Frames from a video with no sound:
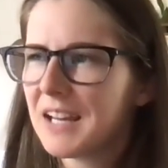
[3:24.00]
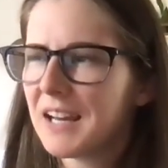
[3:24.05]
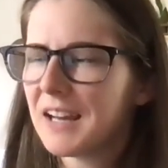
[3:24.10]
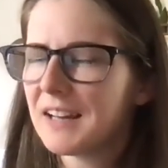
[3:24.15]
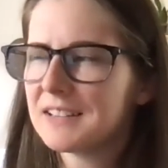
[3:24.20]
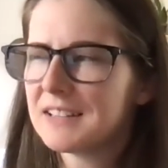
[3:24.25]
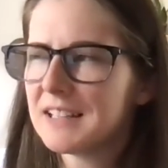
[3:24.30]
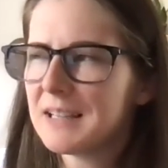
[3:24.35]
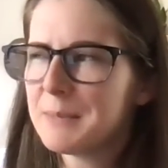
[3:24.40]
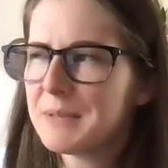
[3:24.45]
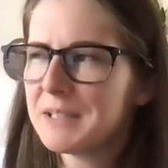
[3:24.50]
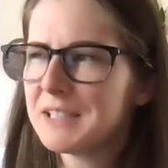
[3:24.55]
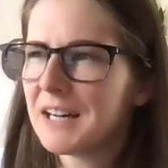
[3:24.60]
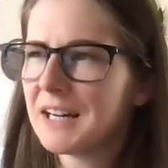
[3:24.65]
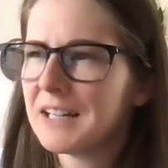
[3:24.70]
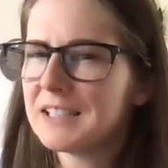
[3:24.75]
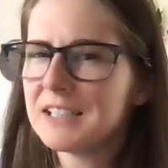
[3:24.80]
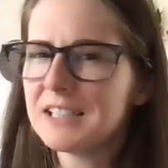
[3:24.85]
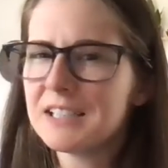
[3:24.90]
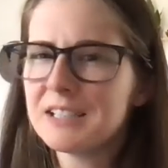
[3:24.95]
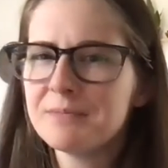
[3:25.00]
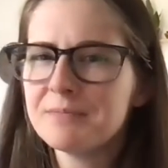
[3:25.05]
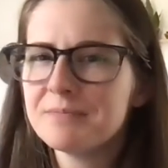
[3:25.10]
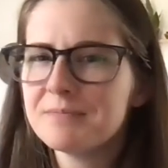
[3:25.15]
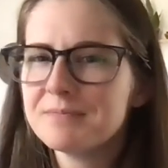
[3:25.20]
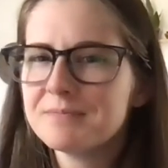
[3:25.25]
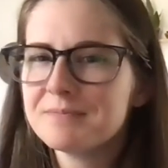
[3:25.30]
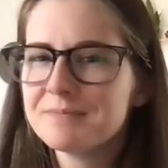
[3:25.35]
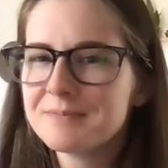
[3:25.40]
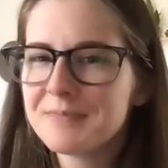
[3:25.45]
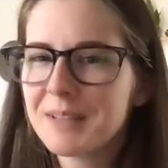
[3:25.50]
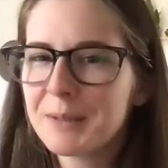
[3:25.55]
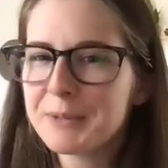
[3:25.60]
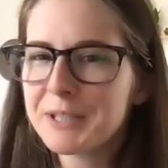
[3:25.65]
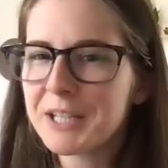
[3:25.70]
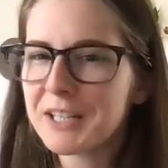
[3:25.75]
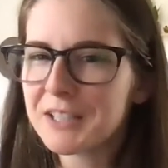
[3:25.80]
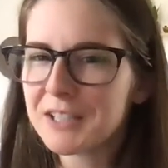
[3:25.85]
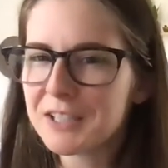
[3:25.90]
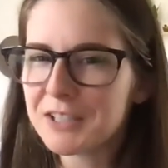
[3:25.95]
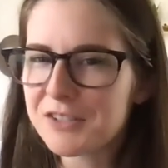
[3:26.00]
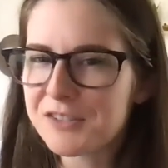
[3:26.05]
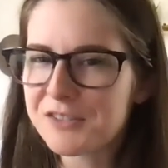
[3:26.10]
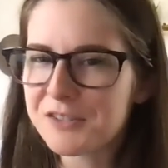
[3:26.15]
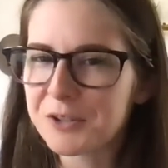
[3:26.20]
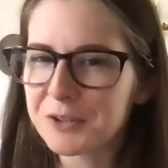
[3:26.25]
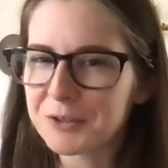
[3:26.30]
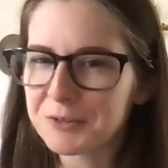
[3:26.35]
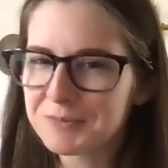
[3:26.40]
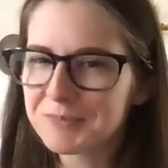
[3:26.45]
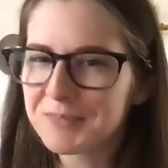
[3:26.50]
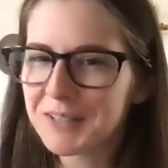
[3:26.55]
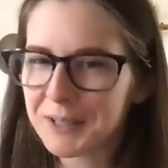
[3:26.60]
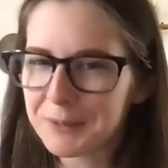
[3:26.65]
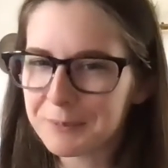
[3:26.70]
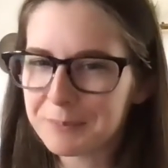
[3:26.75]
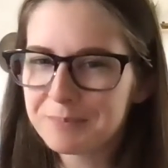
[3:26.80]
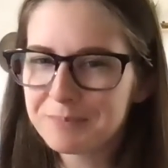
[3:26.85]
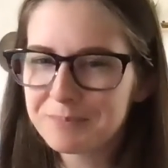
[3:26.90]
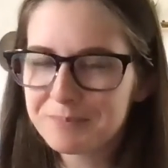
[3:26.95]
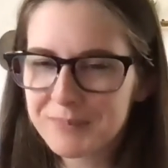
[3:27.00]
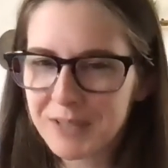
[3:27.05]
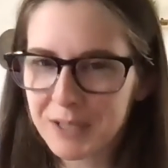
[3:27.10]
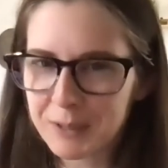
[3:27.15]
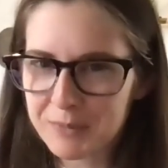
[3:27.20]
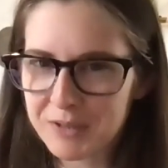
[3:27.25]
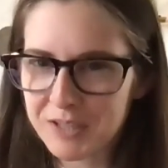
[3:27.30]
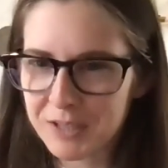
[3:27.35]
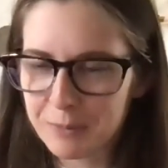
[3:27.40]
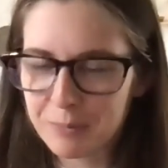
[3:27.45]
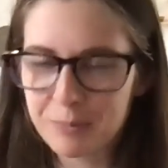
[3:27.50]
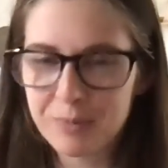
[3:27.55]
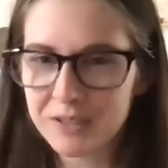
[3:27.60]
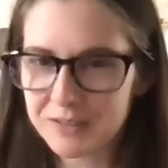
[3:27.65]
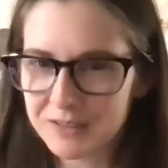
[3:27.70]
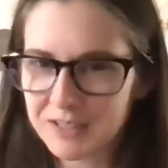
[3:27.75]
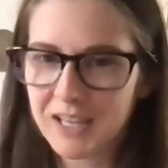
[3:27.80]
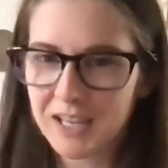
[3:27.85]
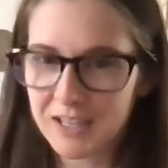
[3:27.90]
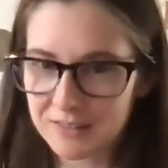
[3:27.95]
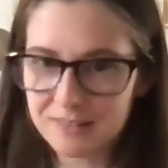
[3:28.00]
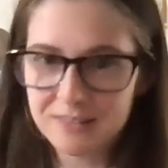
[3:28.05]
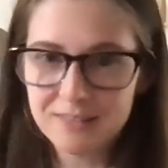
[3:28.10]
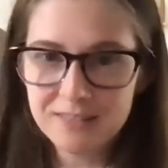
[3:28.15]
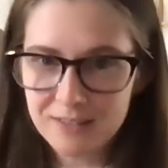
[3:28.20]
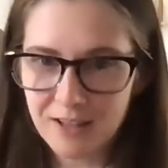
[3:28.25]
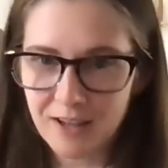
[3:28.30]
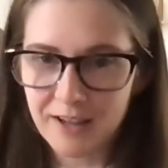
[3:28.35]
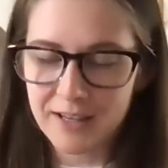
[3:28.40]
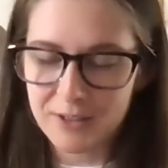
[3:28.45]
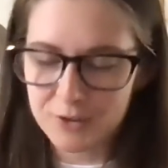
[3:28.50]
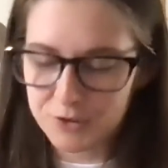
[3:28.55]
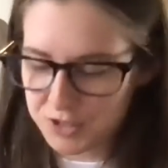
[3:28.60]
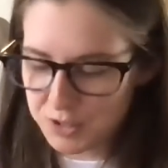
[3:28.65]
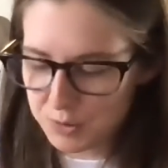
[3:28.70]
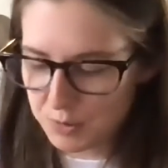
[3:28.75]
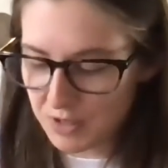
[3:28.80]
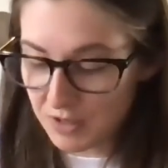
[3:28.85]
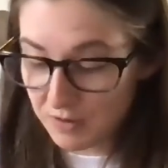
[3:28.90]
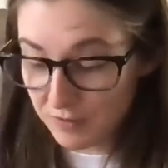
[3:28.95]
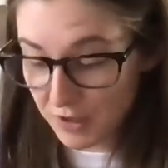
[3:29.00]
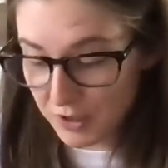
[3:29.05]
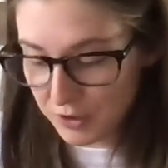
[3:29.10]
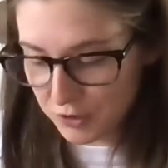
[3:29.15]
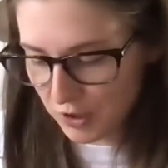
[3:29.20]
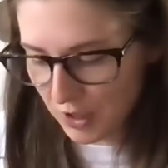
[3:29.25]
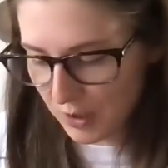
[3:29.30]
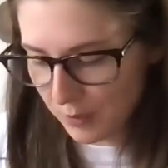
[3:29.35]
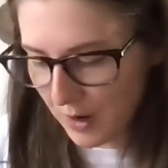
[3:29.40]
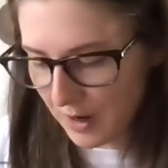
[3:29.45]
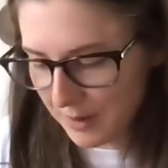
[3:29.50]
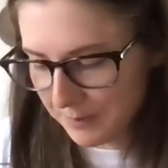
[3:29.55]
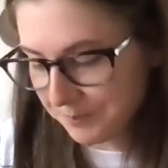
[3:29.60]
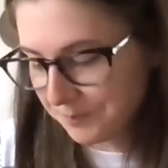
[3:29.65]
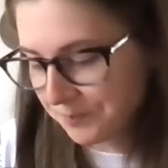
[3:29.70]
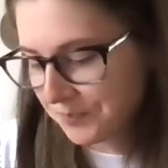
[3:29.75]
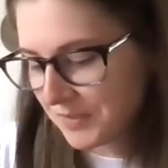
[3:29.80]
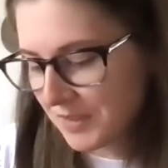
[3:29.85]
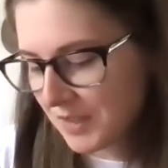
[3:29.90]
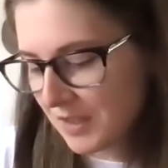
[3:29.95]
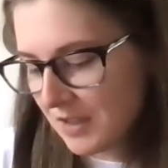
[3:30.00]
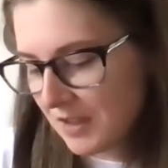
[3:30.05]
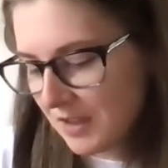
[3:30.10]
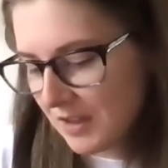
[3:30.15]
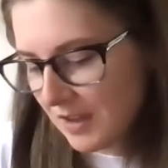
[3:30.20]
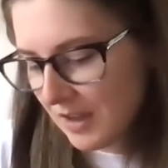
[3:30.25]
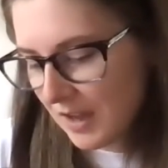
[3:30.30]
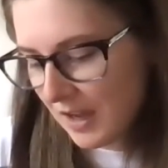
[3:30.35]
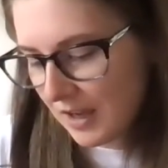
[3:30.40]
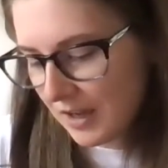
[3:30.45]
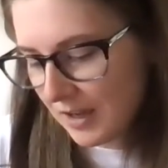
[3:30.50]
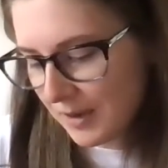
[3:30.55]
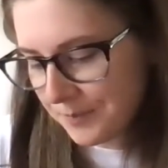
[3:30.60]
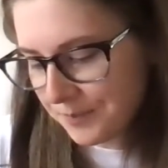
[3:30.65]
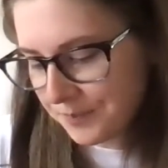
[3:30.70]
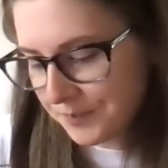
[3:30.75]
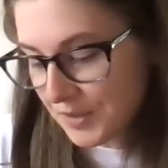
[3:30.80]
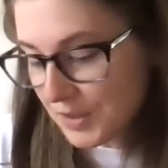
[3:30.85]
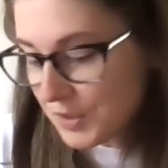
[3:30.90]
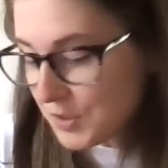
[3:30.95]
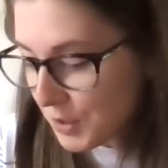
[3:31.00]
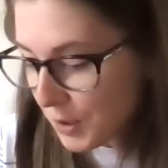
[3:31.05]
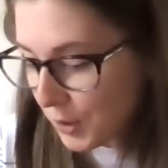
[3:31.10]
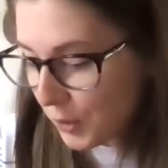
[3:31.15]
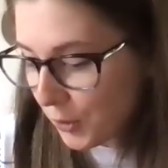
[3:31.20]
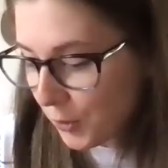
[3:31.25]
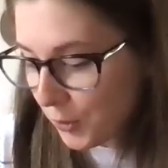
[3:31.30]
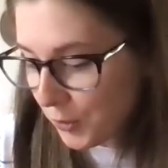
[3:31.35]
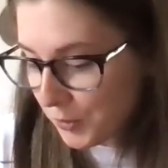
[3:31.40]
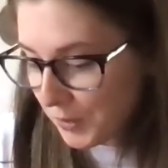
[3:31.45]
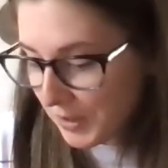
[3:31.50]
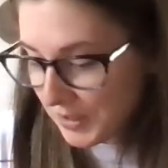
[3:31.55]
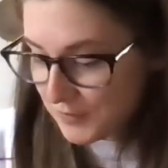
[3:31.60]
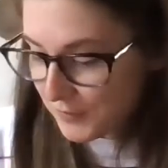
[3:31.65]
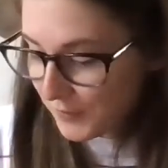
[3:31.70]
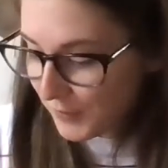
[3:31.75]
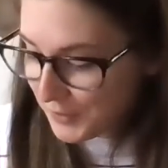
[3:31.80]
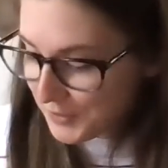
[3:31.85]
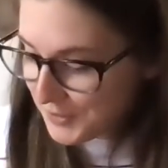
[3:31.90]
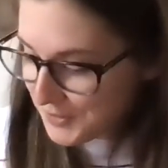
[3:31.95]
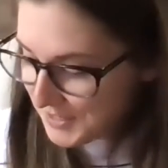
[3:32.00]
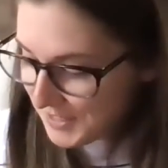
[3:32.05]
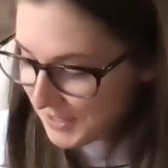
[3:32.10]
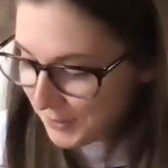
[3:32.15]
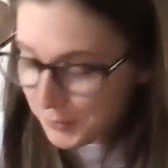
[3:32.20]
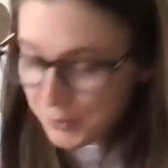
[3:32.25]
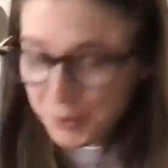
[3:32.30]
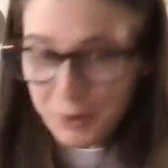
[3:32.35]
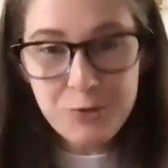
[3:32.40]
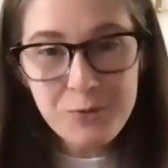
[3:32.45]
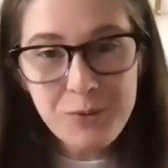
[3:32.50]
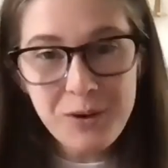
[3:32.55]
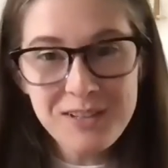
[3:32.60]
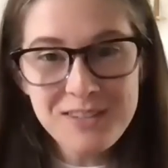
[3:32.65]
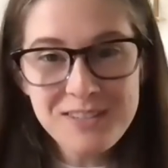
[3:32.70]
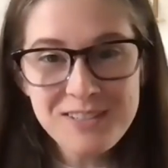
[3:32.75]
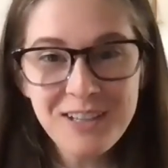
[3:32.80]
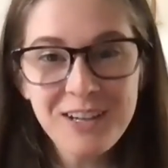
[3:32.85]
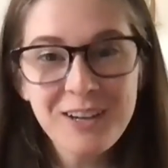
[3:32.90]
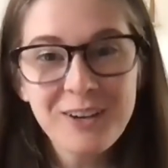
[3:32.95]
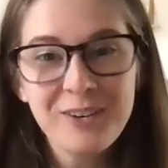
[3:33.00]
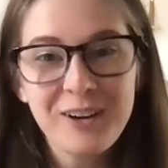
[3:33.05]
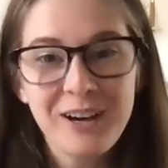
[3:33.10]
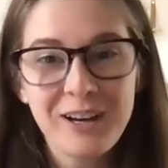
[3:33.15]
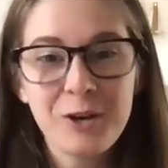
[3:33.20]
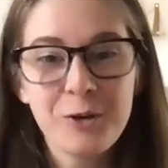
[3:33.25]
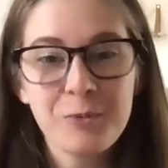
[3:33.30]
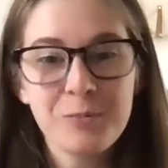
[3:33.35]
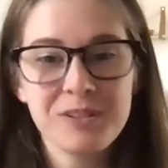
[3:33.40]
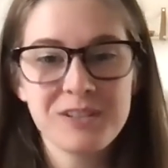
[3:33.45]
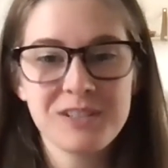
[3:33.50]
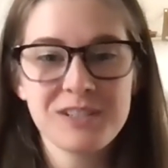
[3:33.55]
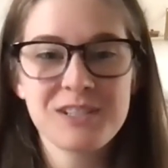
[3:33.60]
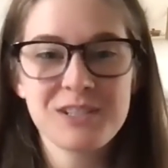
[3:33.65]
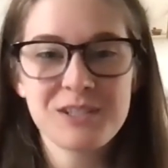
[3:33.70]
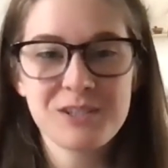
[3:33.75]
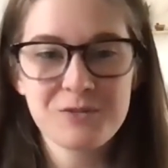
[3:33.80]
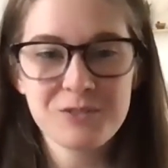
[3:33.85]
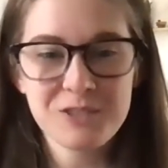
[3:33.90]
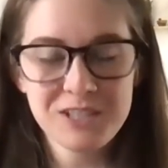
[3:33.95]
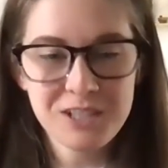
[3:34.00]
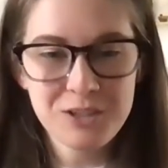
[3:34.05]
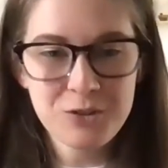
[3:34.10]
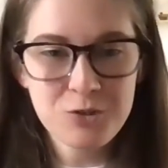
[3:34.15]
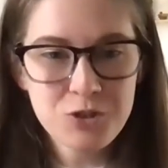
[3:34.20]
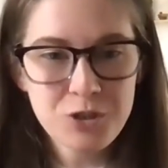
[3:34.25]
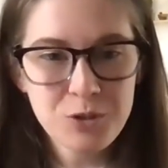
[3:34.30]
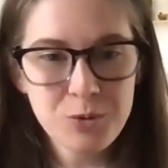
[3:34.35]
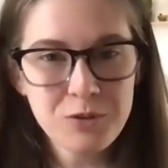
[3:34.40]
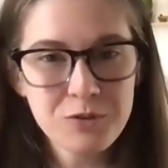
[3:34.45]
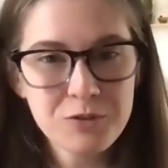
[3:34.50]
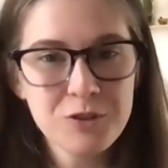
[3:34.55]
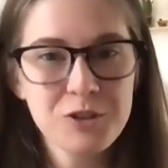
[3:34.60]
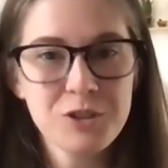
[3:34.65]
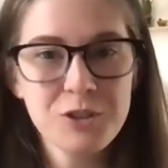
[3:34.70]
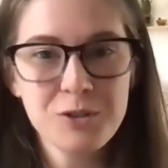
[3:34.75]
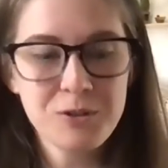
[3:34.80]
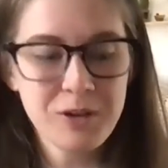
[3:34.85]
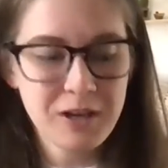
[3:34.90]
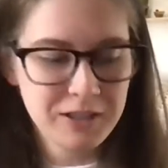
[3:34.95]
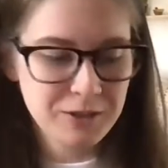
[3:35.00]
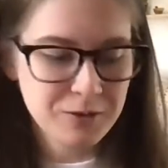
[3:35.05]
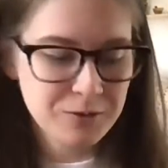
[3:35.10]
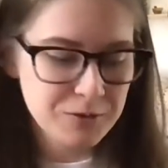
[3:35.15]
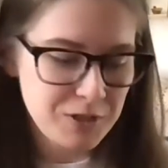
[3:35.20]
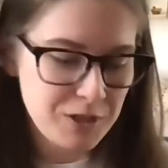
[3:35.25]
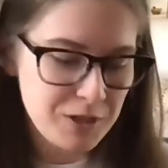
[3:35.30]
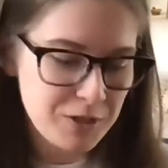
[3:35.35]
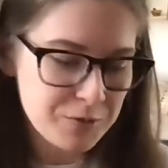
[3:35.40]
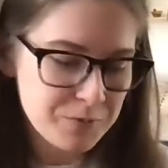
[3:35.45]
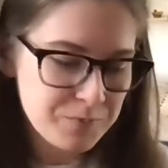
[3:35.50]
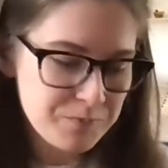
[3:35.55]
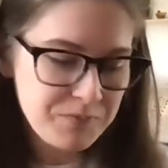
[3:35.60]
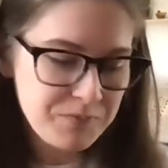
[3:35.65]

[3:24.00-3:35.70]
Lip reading: lemon honey dessert type thing, but again, not actually sweet, a very dry wine. So as far as, orange wines go, I hope that this is a really interesting one for you. I don't know.